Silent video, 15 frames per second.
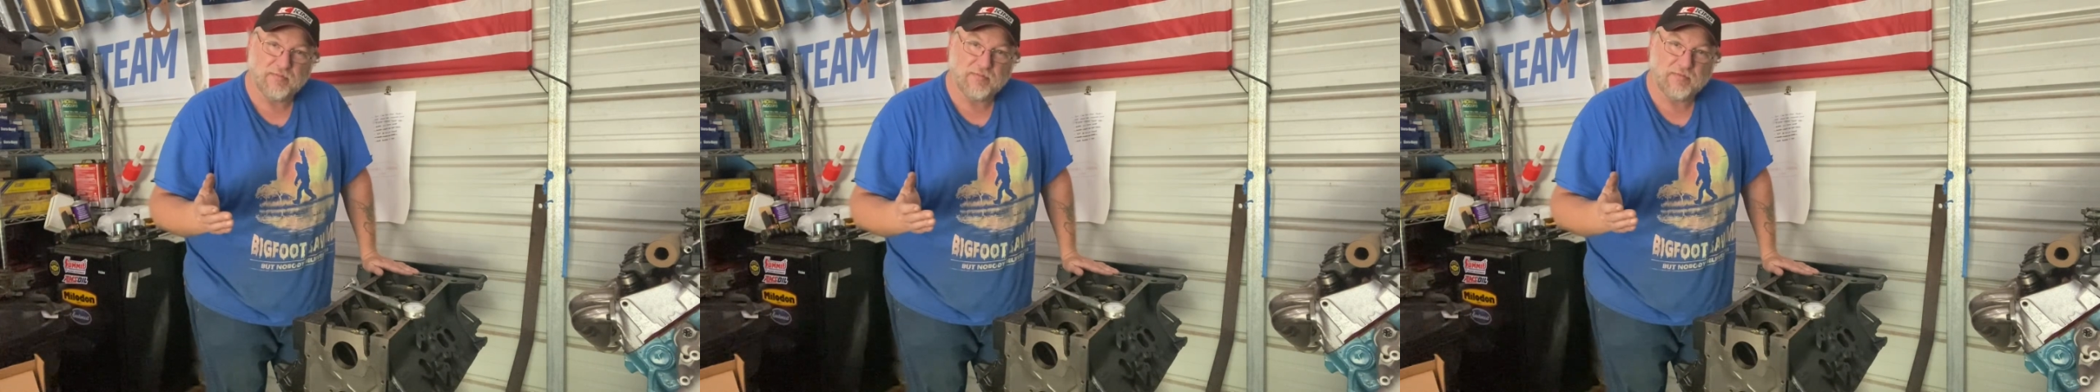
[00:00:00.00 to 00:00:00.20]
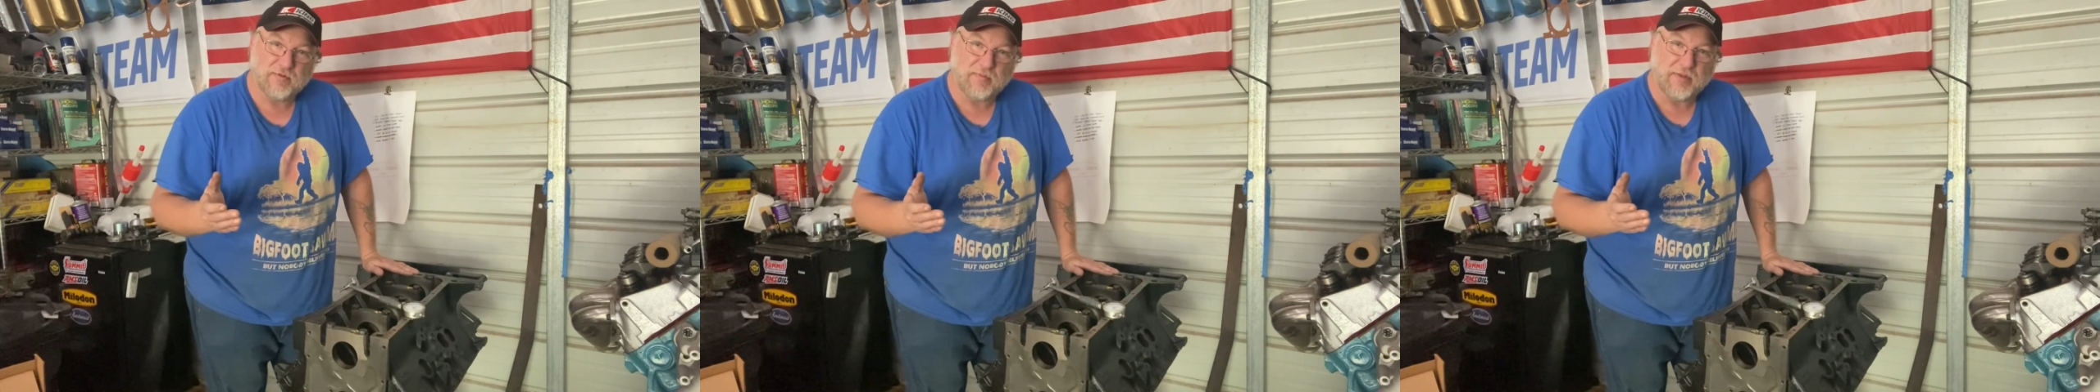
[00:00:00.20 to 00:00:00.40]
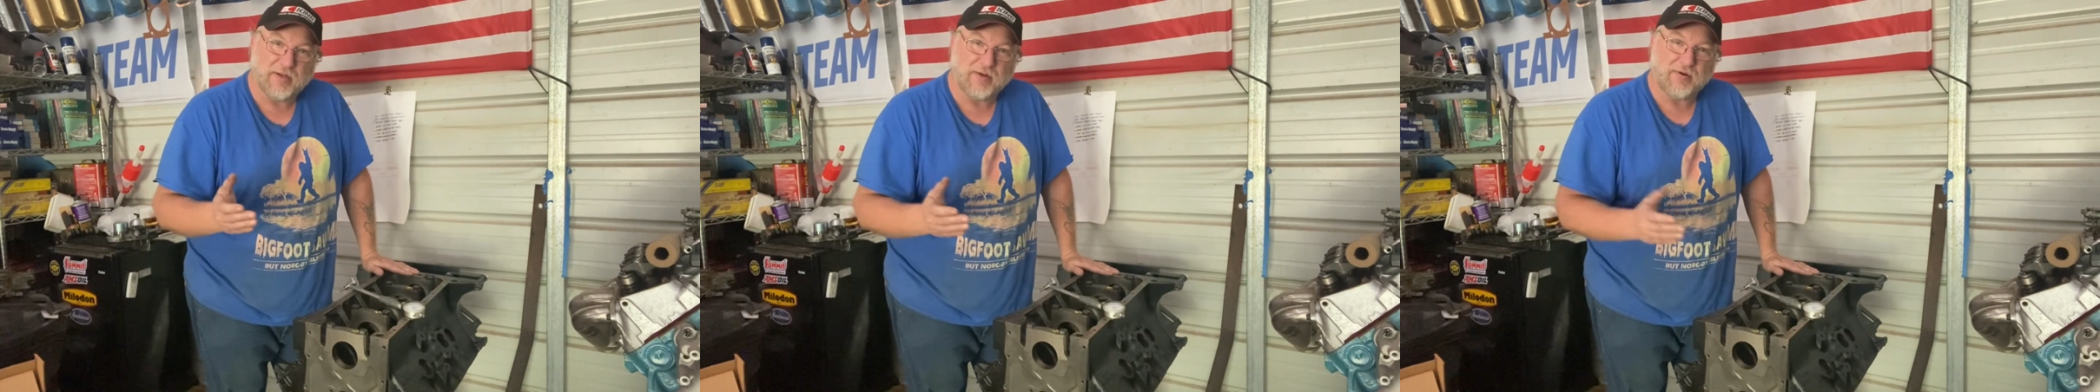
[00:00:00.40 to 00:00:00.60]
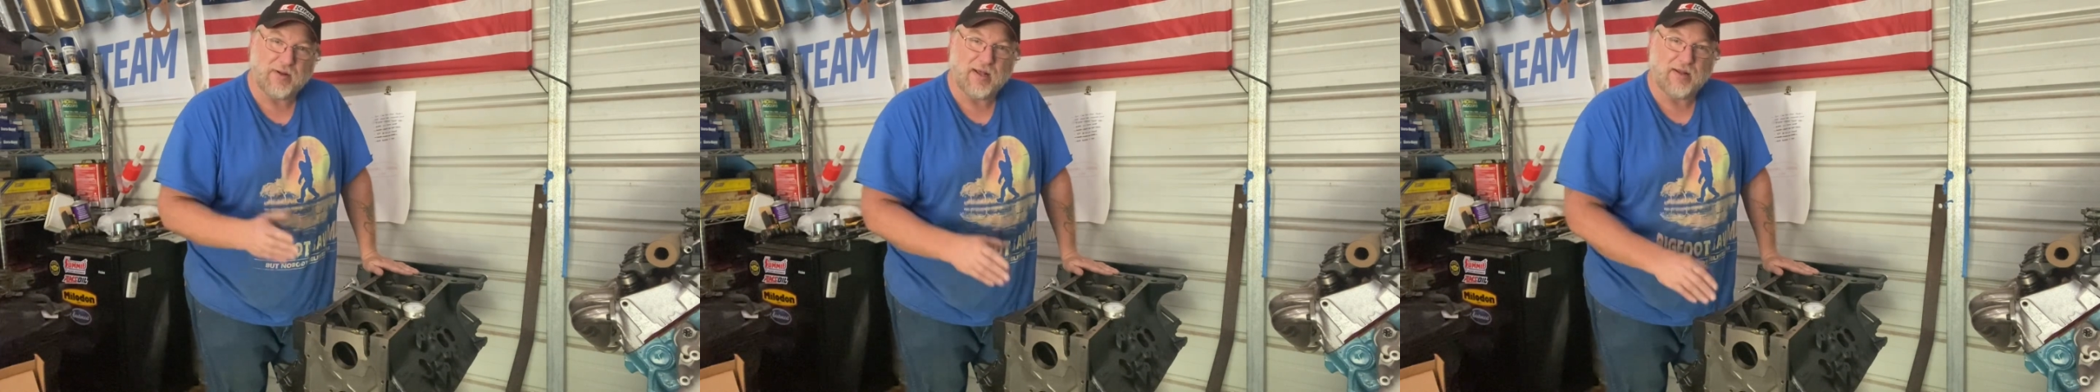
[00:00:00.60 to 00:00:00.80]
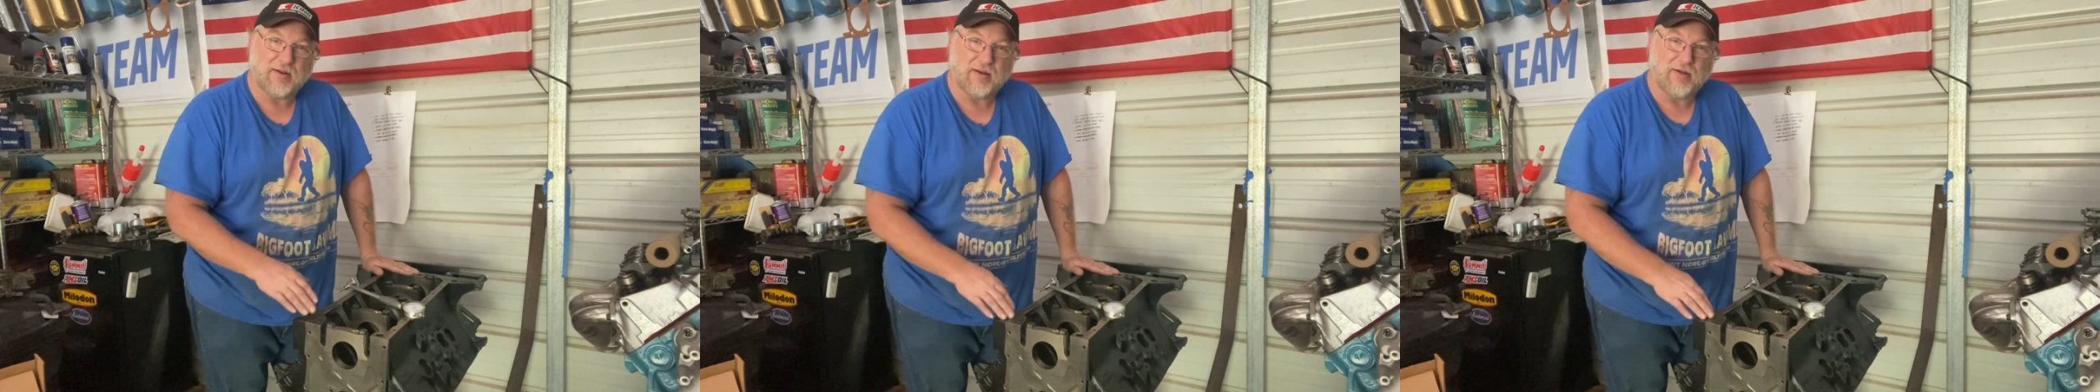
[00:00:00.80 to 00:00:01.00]
depending on
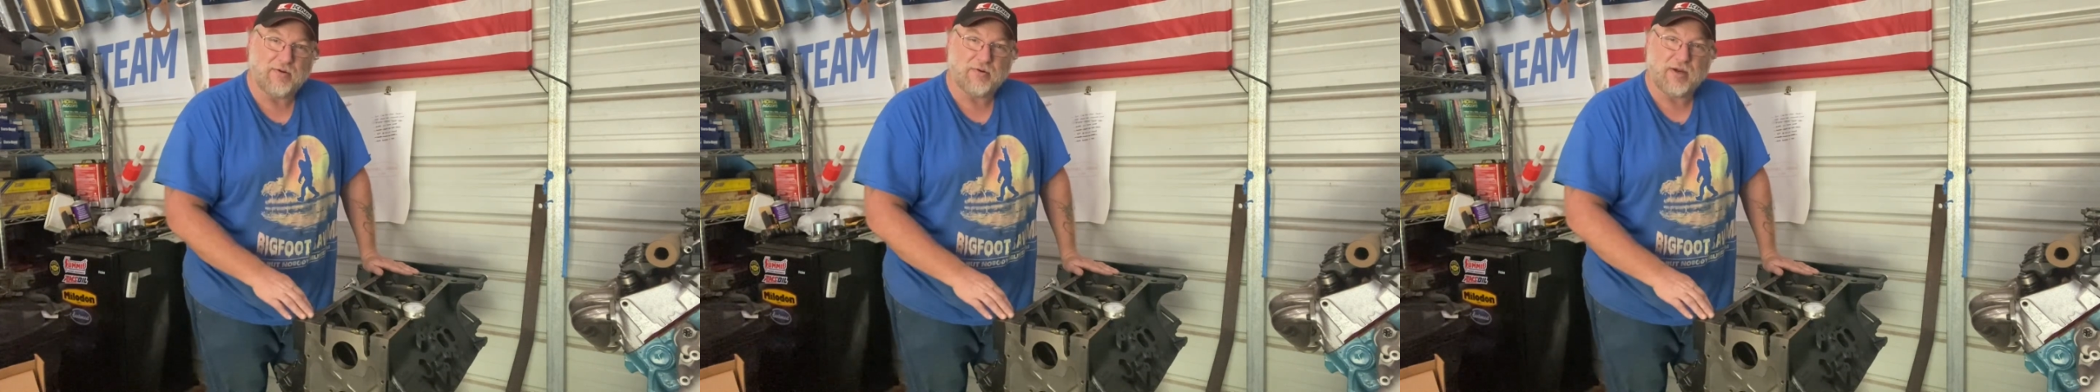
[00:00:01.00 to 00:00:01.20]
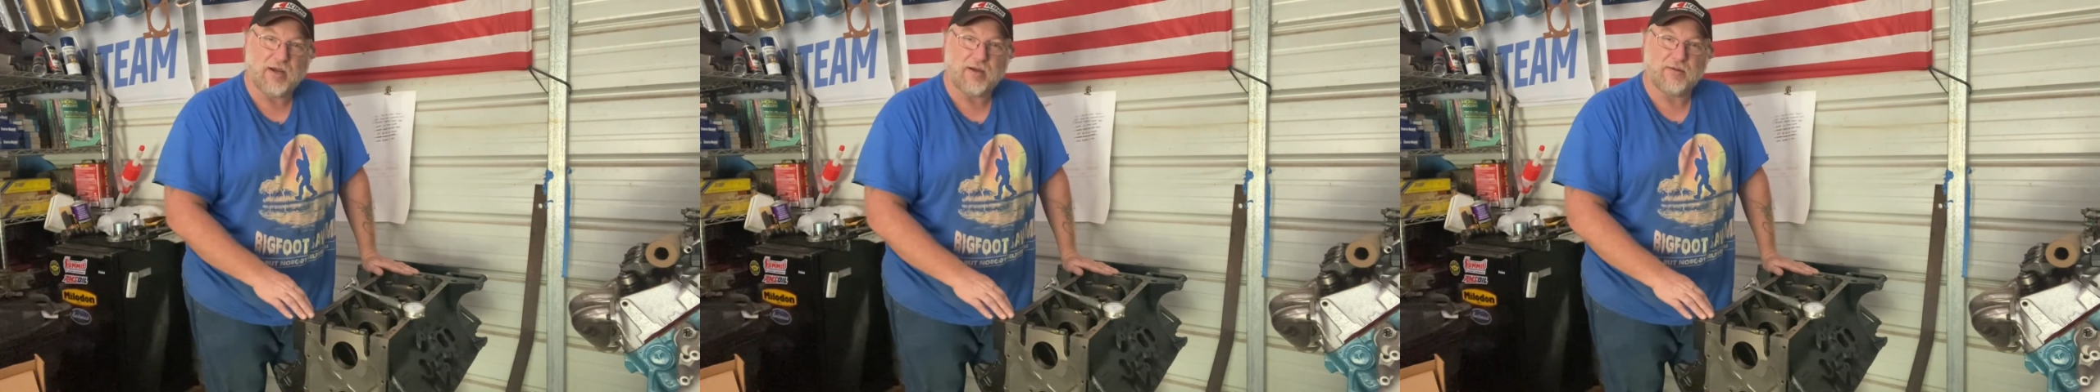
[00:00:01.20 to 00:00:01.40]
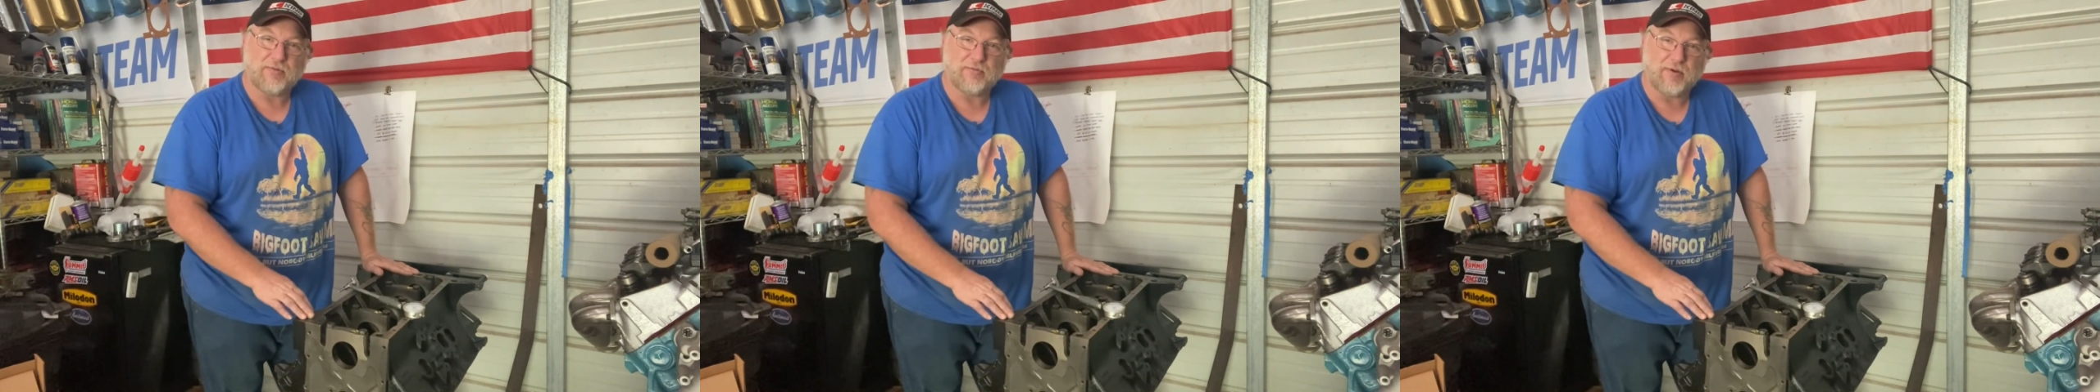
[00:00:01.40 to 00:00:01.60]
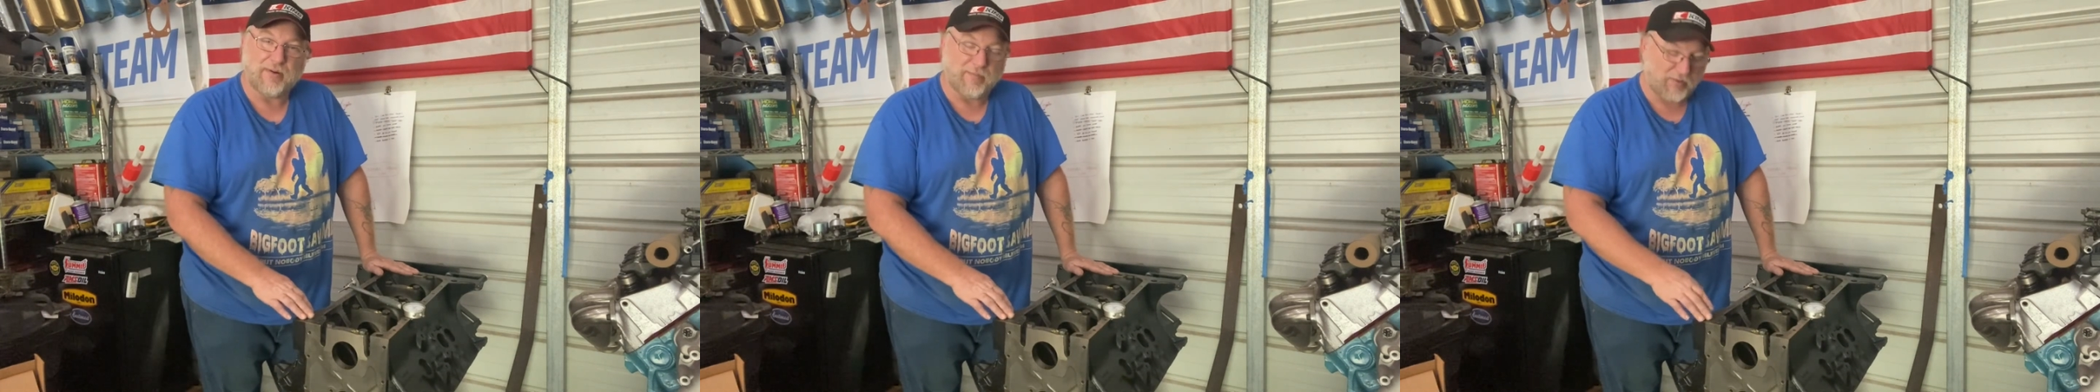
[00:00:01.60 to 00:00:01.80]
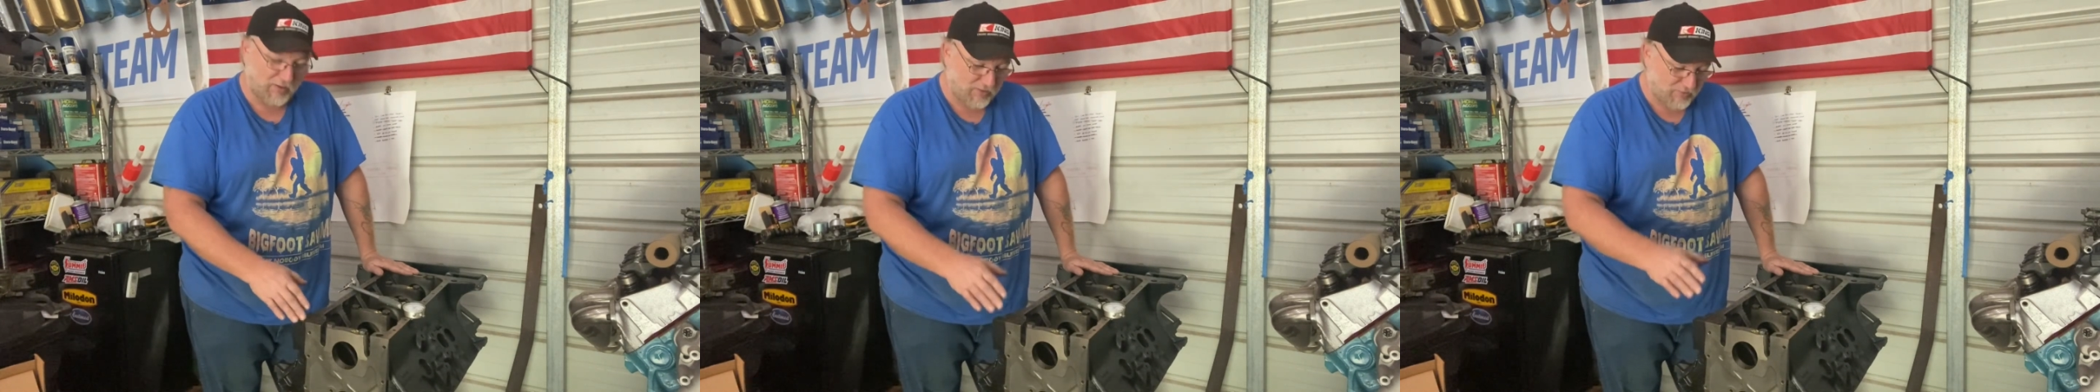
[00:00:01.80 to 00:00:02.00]
how long I
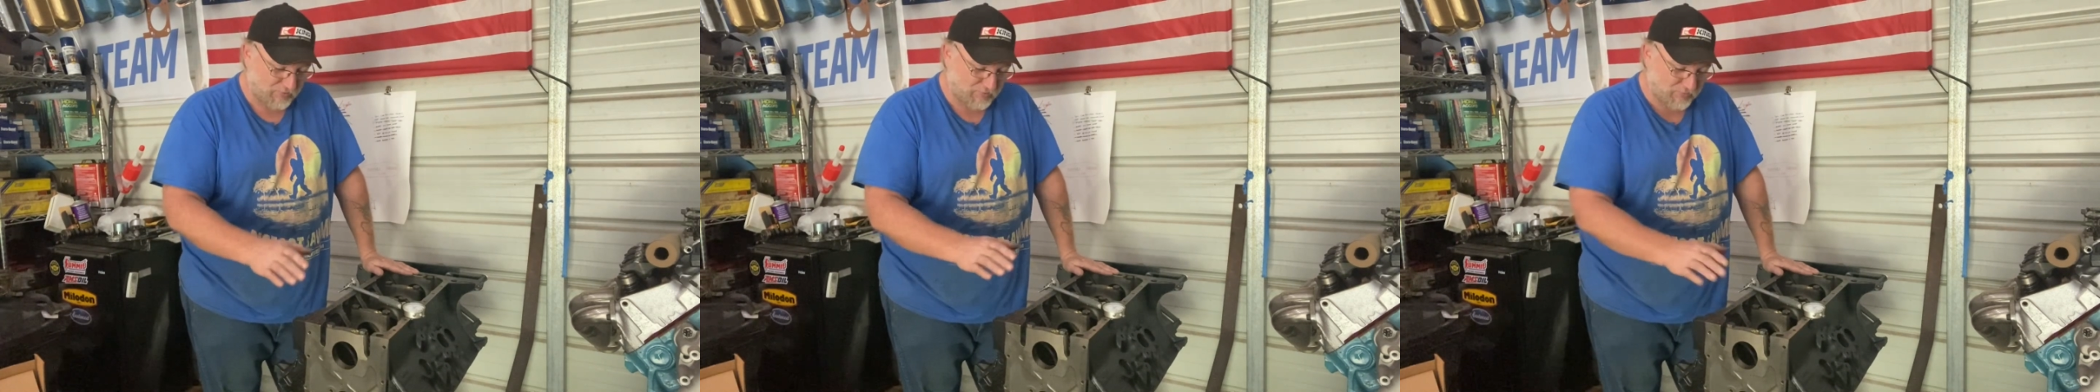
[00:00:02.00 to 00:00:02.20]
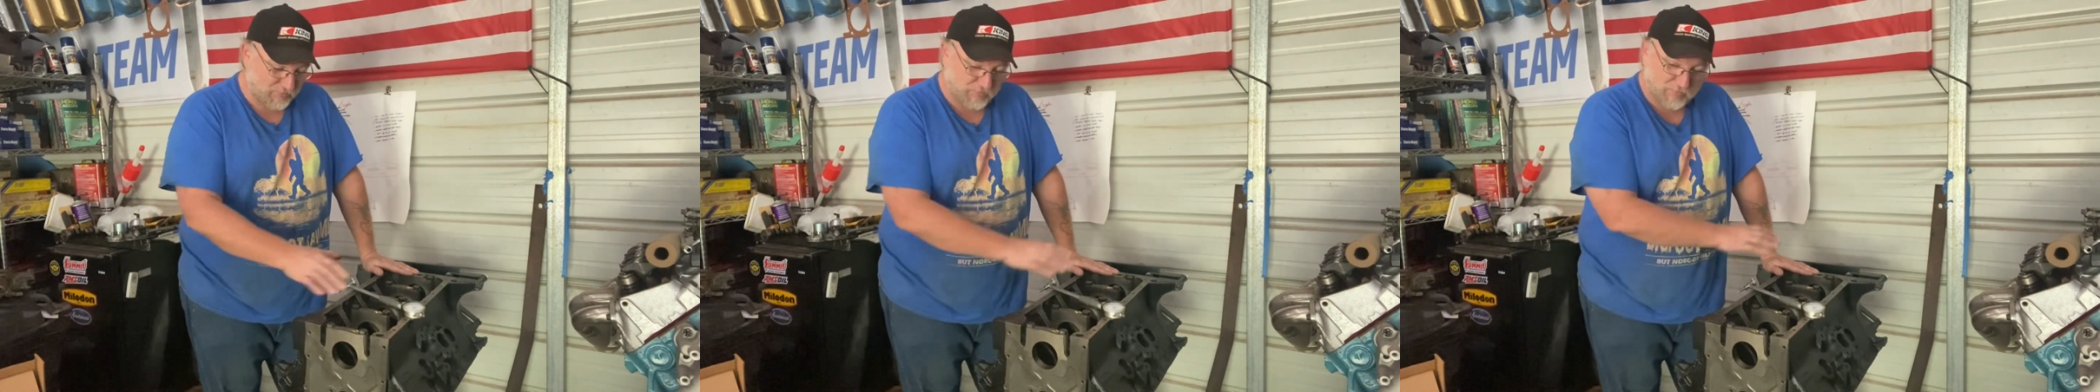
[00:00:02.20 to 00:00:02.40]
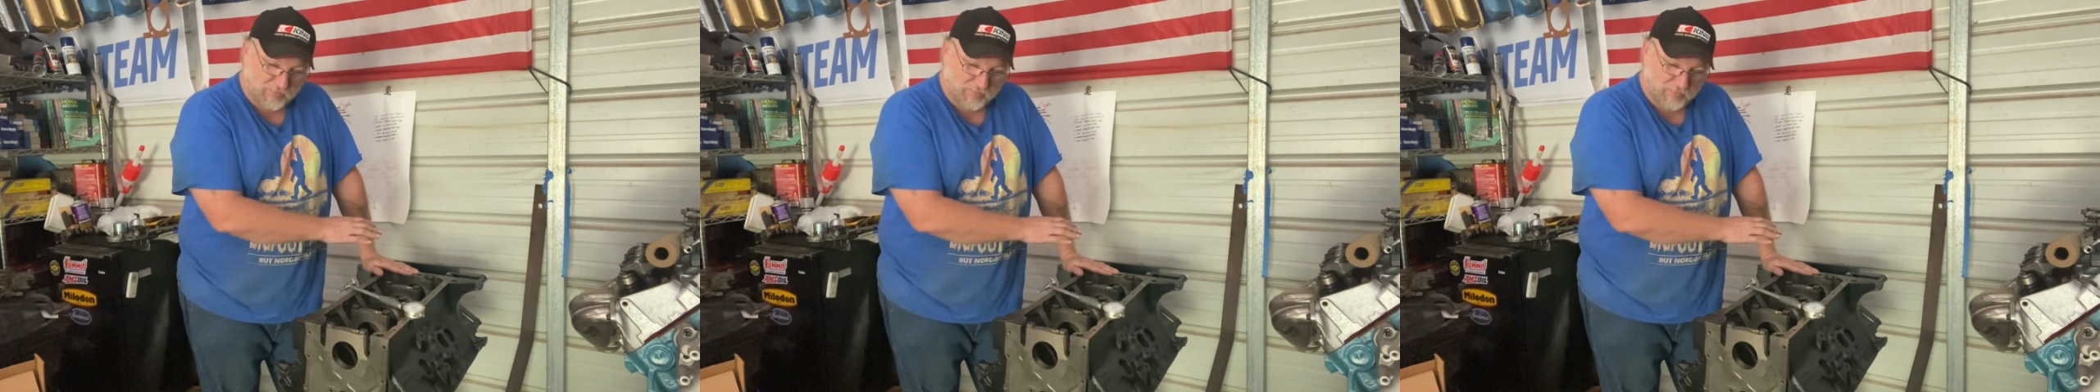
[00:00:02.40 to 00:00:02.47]
ramble on,